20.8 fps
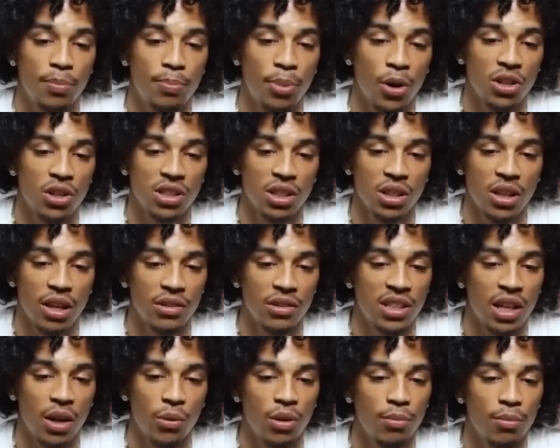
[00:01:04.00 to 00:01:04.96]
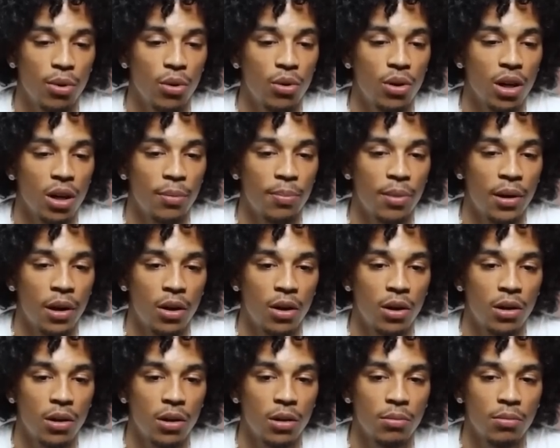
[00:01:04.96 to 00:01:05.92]
personally, every time we broke up, I
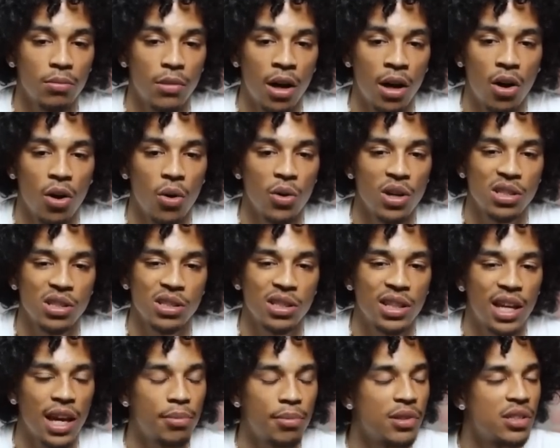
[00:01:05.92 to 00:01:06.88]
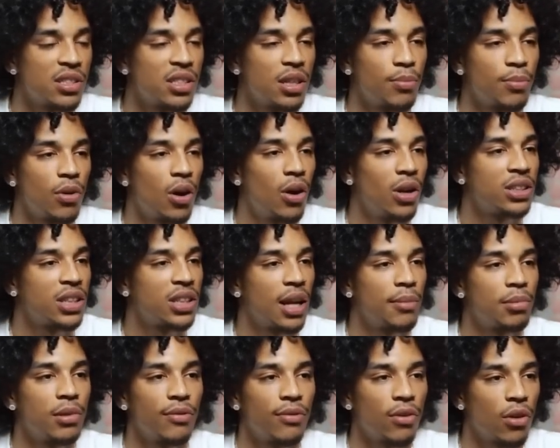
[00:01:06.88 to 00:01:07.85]
um, I always just kept it simple. I always
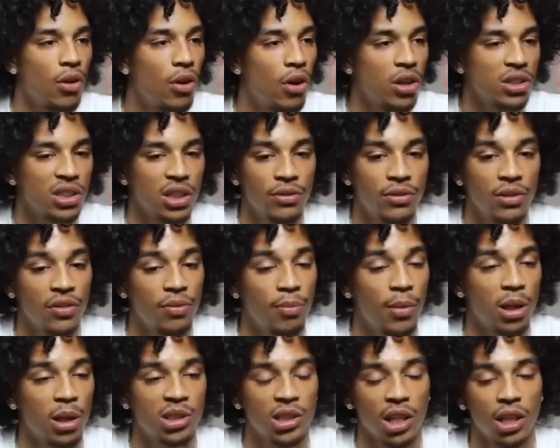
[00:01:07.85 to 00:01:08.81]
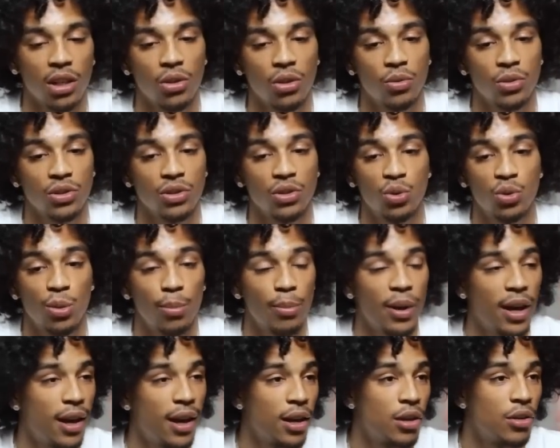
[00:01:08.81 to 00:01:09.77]
kept it vlogs, even if my channel was doing
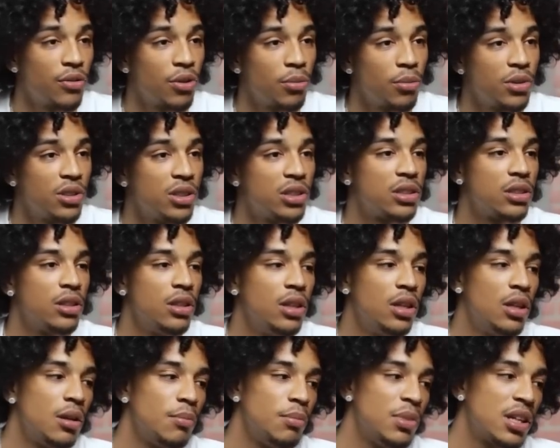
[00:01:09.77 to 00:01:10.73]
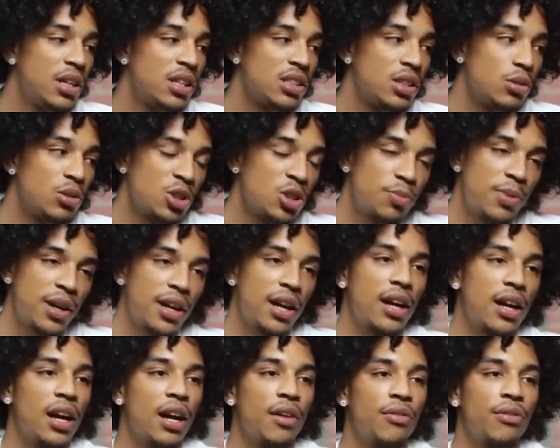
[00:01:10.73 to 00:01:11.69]
bad. You feel me? Just because of the respect
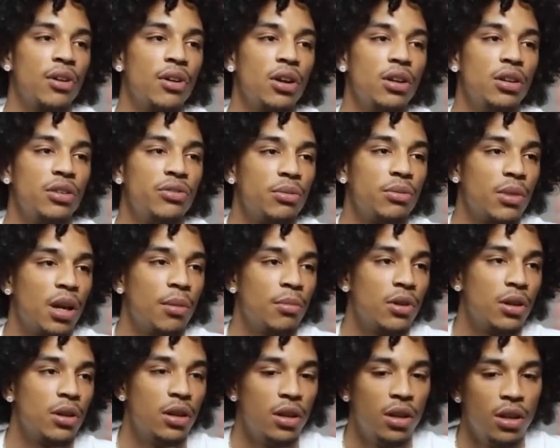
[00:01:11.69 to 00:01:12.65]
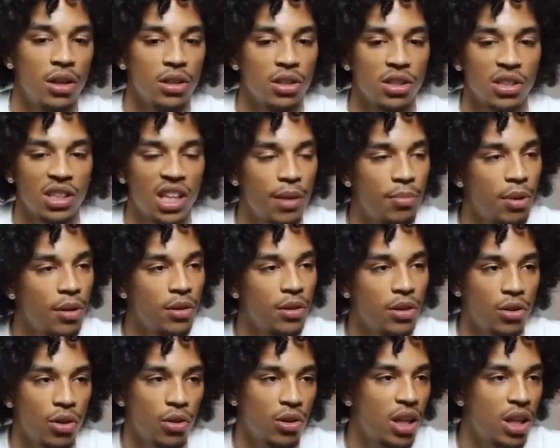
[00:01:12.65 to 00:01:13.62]
I got for her. You feel me? I'ma just keep it,
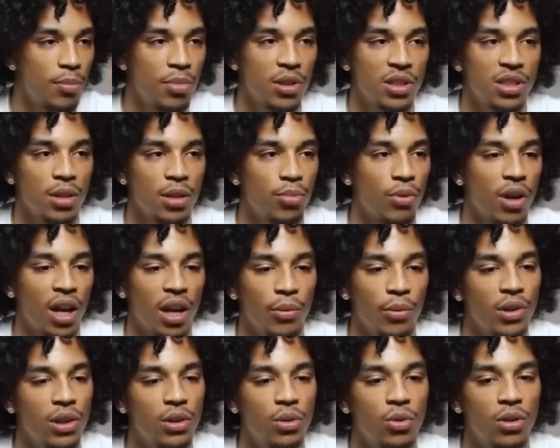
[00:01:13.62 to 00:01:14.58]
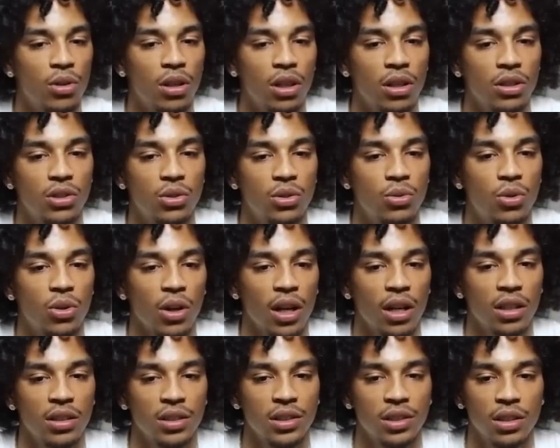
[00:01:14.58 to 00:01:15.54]
you know, keep it simple. I ain't really doing nothing too
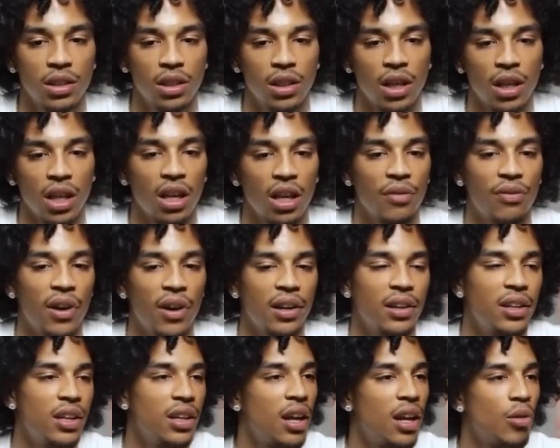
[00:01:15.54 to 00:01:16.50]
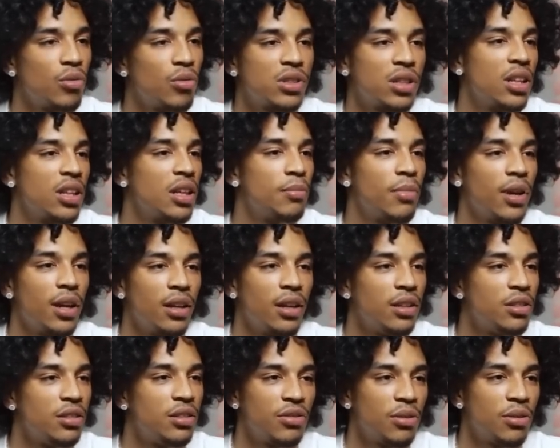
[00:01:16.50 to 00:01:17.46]
crazy. And if I did, I was clickbaiting
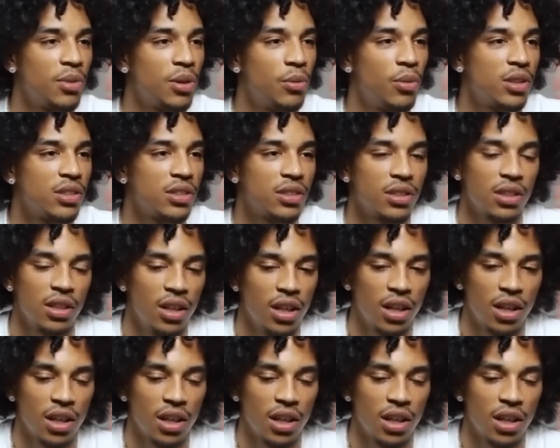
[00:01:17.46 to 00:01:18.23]
it. You feel me? It wasn't